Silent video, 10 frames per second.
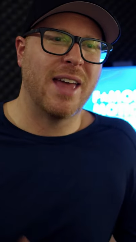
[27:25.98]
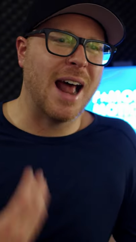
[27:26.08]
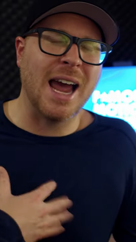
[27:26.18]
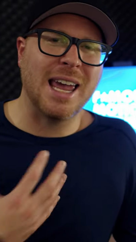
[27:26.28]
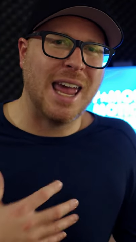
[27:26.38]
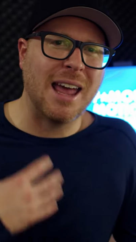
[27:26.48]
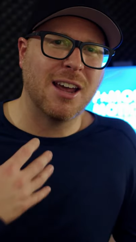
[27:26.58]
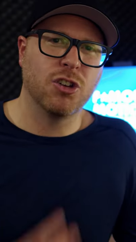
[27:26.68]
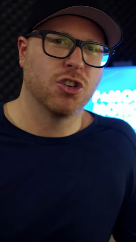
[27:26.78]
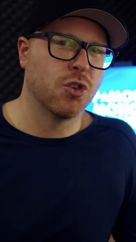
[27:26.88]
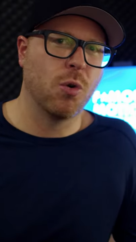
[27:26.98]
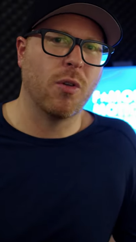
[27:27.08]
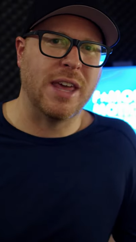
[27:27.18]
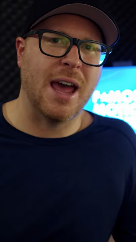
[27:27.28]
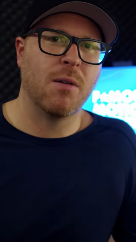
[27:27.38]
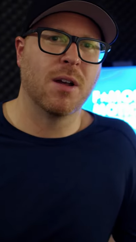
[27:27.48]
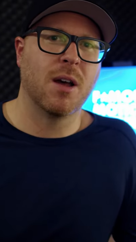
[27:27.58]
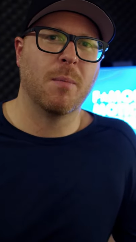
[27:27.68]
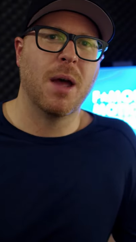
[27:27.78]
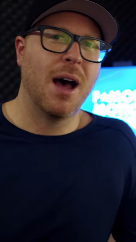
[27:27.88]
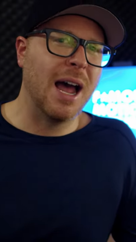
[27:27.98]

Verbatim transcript: that I can't control the outcome.